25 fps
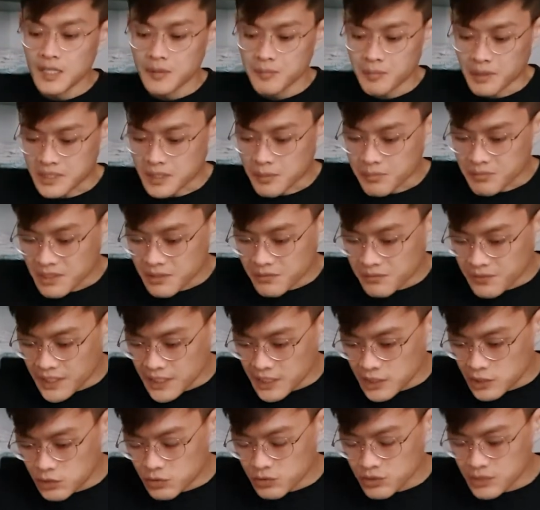But something very
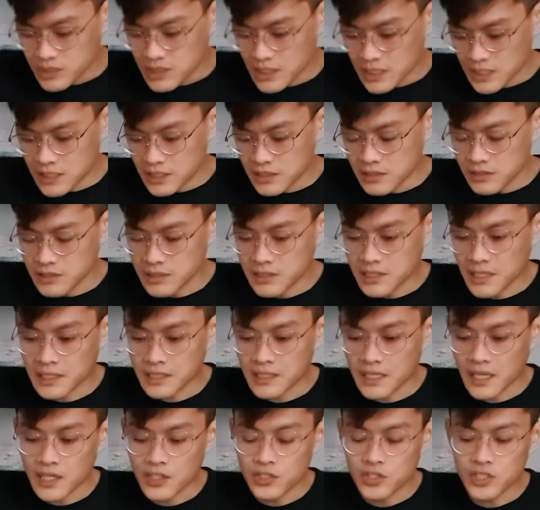interesting here is that
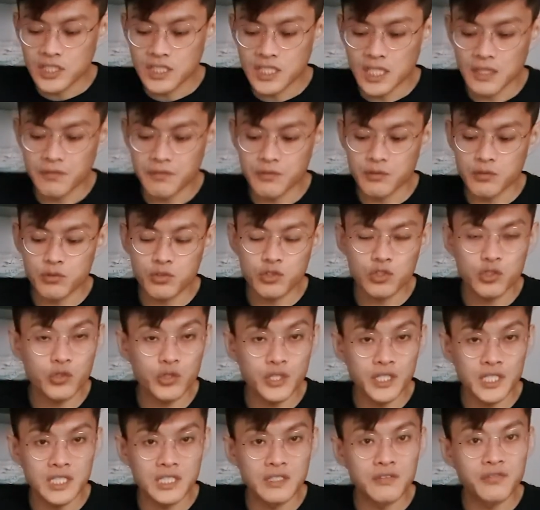they actually give you
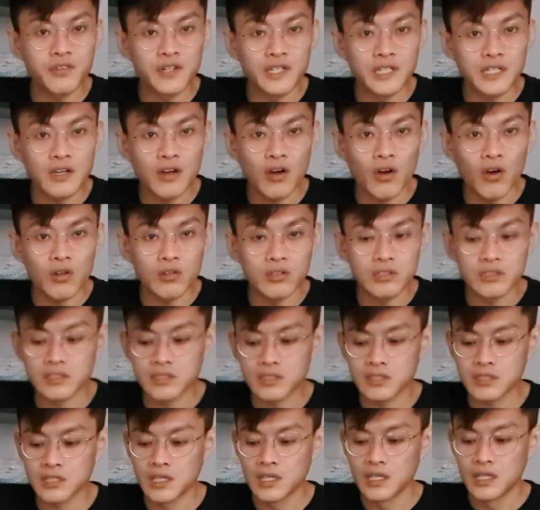3 different collars.